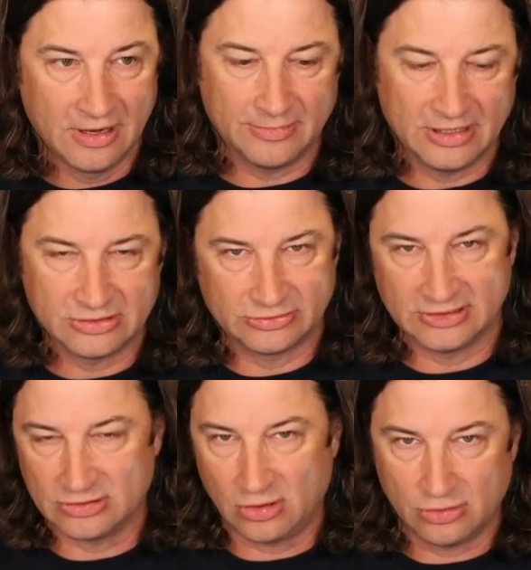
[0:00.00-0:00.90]
is
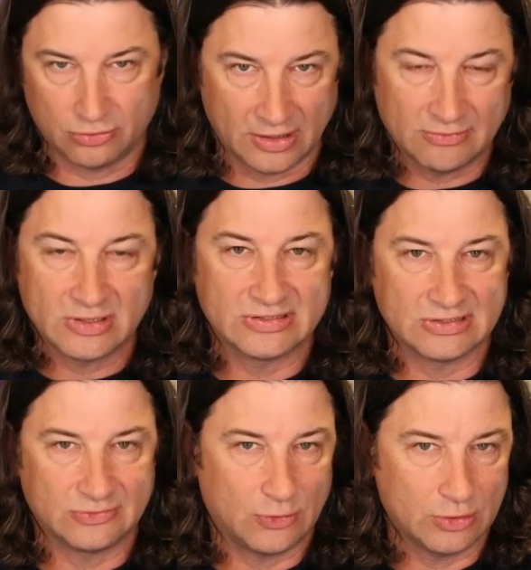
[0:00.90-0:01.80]
all great
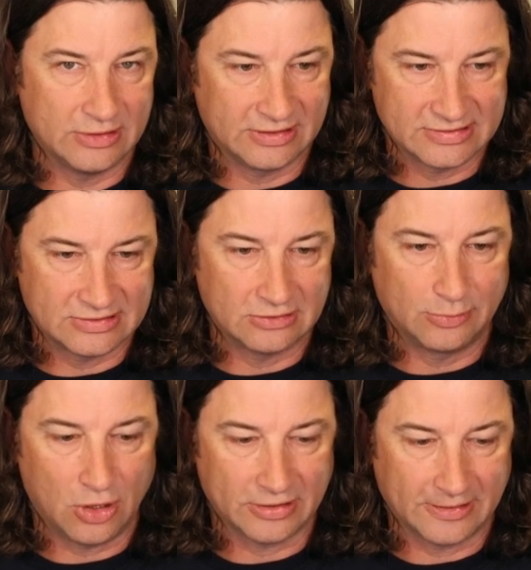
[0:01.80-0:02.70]
reasons for you to consider
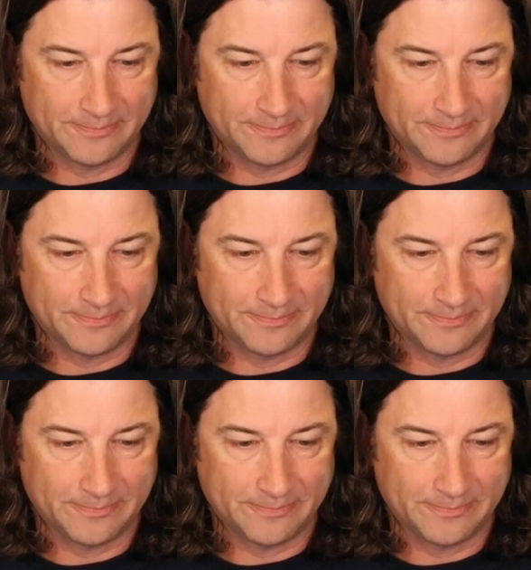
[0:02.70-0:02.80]
blogging.